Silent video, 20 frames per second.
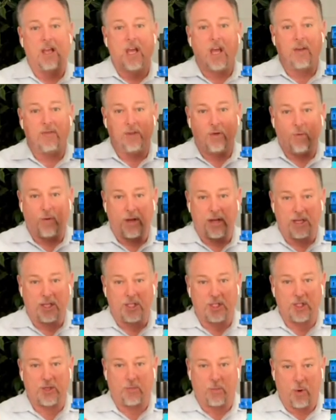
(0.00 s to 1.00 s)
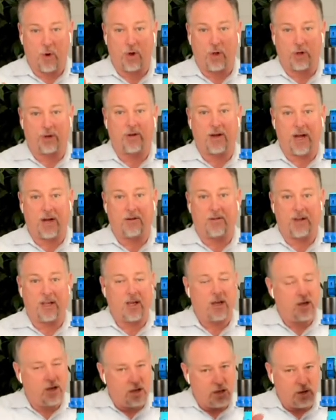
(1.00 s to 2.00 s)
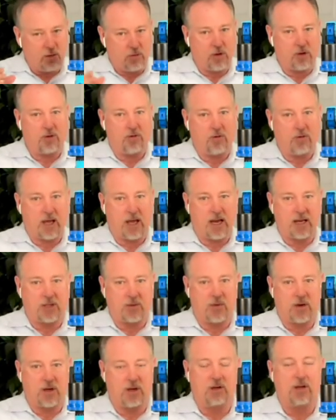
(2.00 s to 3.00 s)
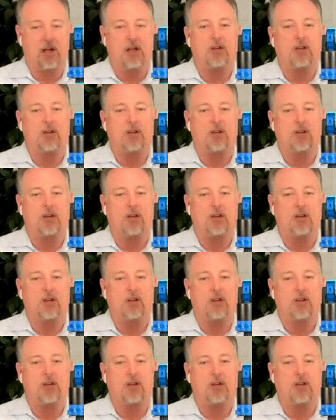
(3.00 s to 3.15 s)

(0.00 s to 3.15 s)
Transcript: If you want a smaller area, you can do that as well.